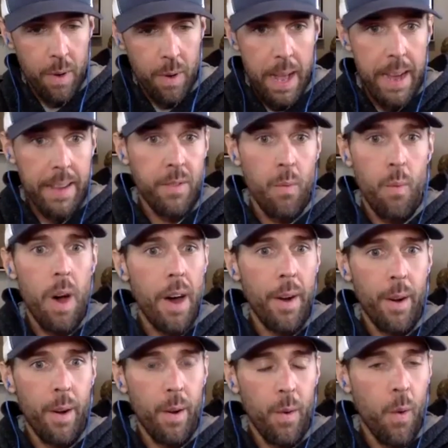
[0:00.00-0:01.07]
glass of
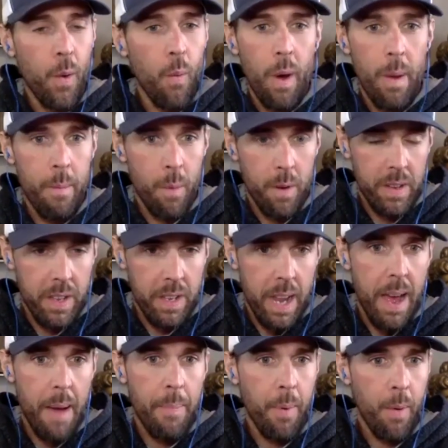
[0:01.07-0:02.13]
water or one more
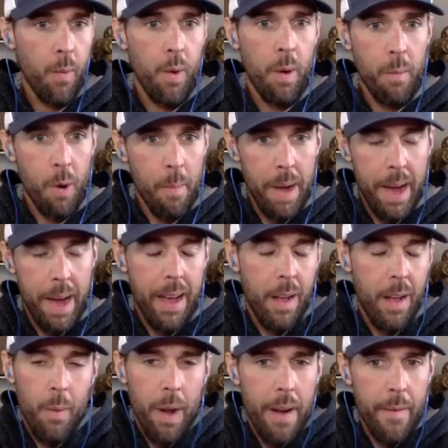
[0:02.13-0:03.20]
step or one more
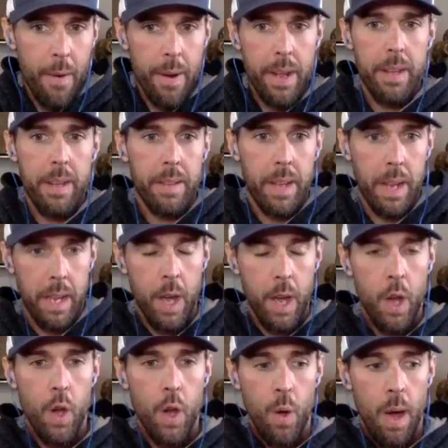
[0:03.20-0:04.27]
mile, mm. whatever it mm. is, like
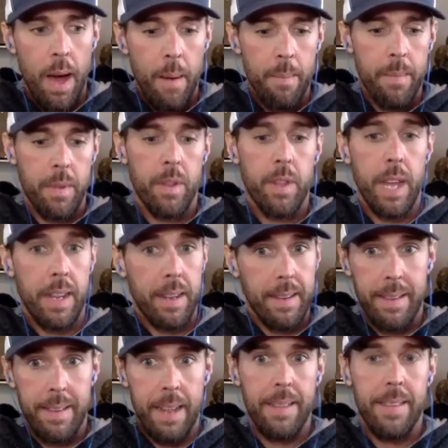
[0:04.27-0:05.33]
um
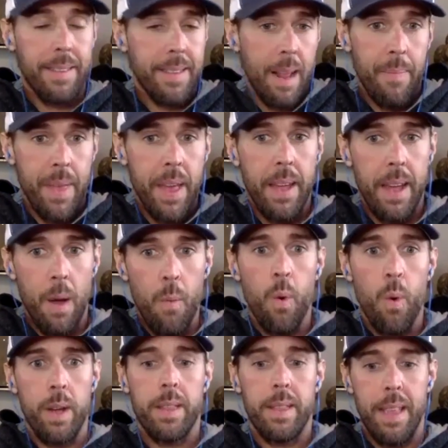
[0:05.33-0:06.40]
because I the same thing. I
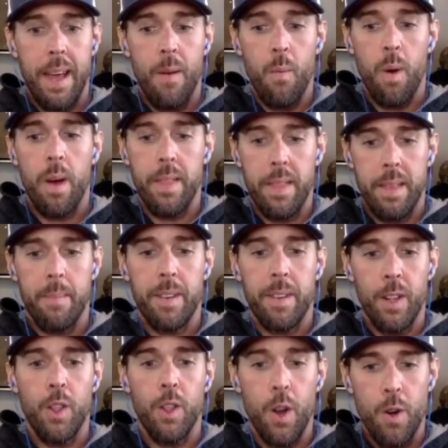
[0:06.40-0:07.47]
want I want them to
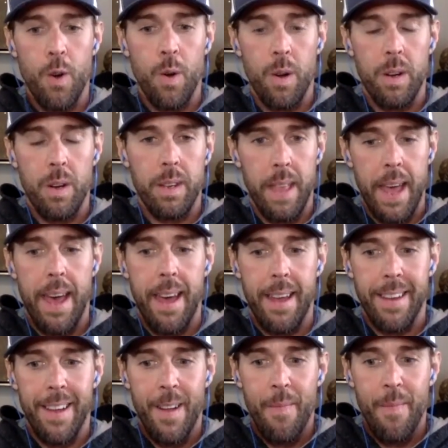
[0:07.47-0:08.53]
learn that
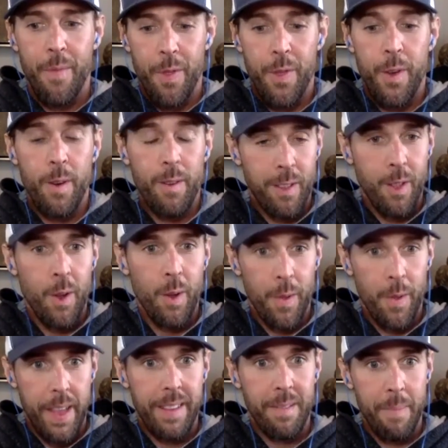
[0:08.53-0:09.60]
those little
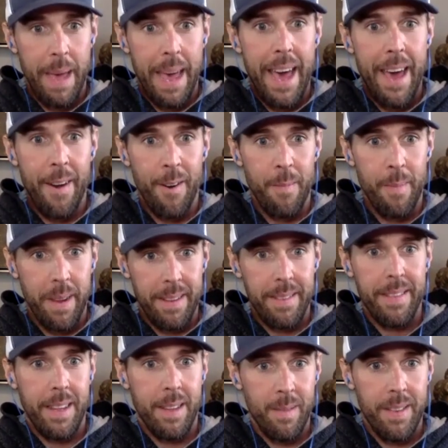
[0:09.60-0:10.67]
things matter because
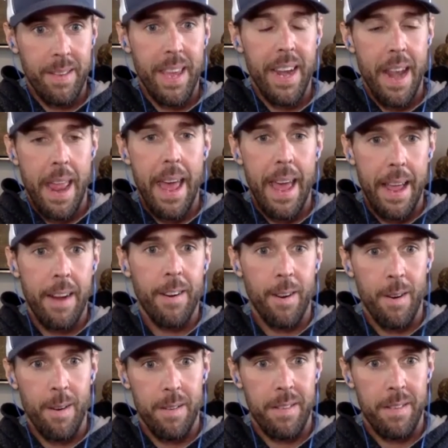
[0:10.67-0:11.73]
like you said it
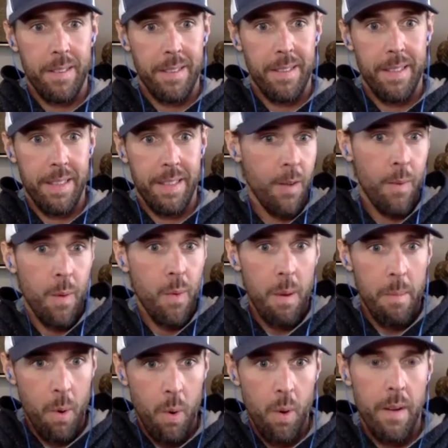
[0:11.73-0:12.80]
anchors that we
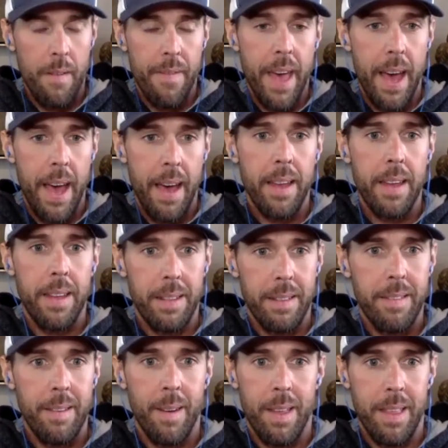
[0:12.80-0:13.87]
want more of that and
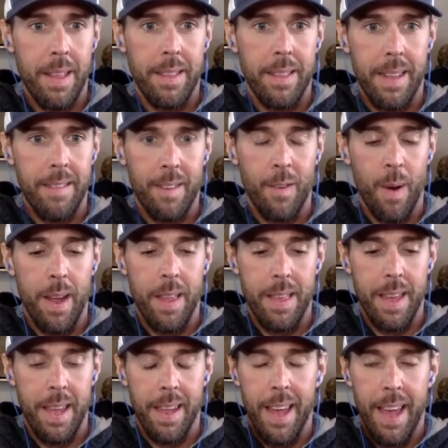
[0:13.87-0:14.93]
so i yeah. think that's a great
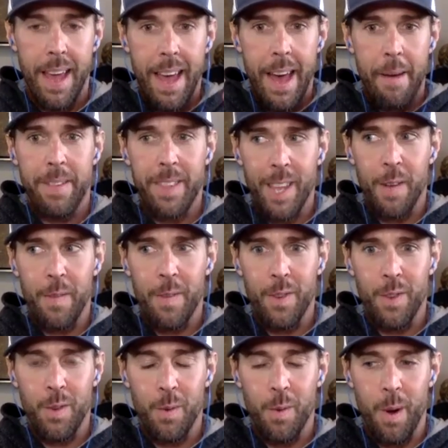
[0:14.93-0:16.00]
thing i was thinking of a
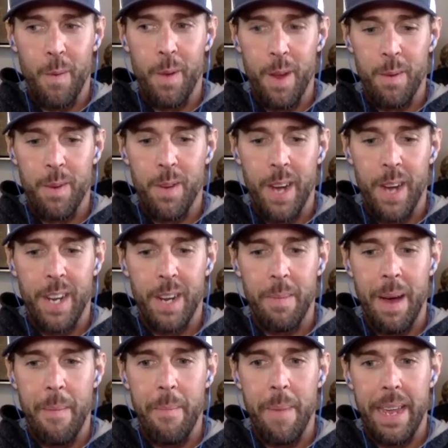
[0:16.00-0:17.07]
story when you were talking
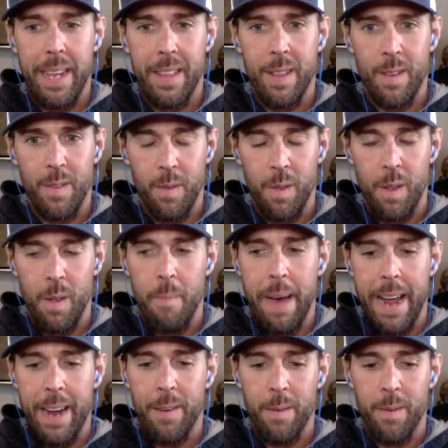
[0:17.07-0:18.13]
about making those little
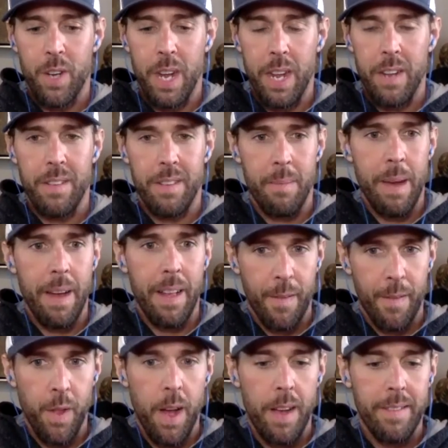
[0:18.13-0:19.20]
micro changes about like
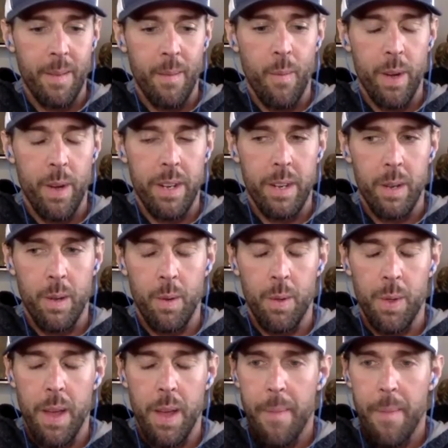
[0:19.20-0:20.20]
flossing one tooth